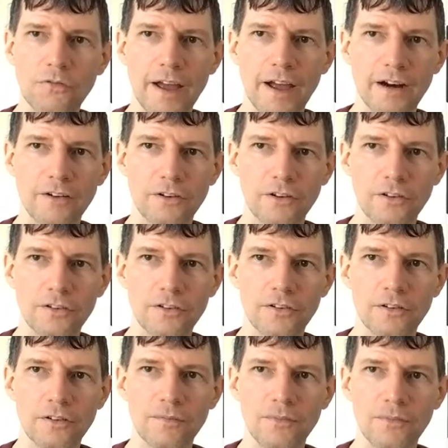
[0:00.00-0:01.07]

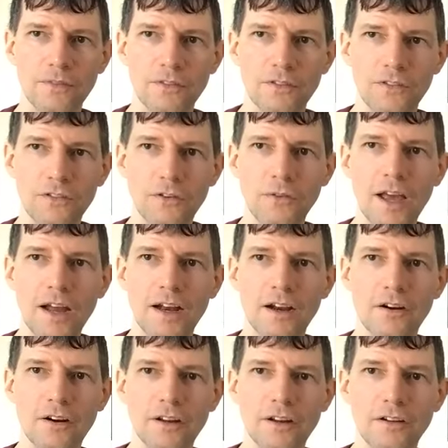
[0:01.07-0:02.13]
factors to that
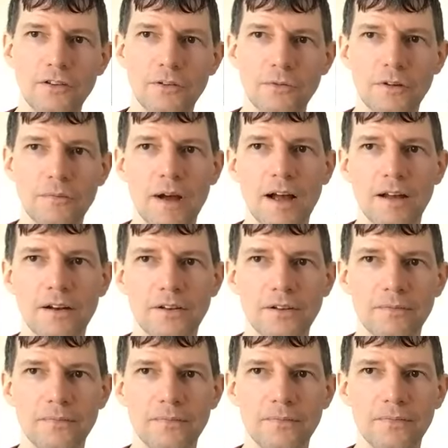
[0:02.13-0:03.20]
area to remodel.